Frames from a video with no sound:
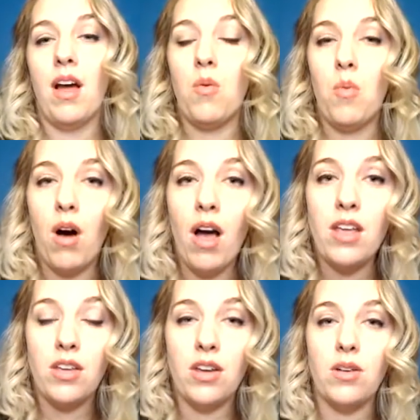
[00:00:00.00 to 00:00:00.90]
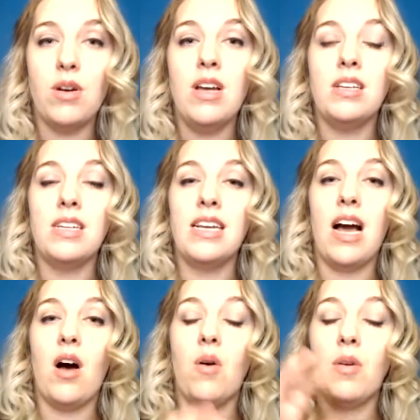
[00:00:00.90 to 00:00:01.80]
I want you to
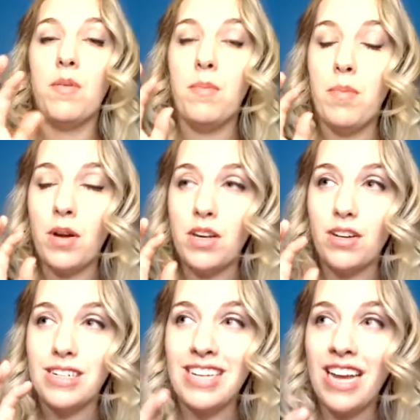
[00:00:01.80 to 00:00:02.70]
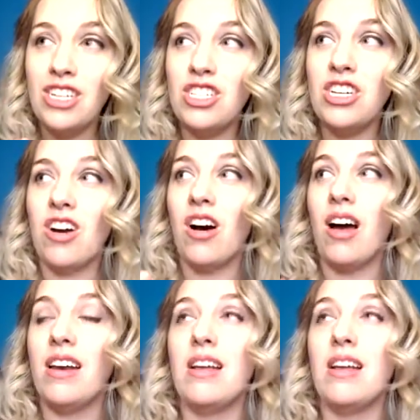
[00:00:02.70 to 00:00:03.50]
now put your attention on,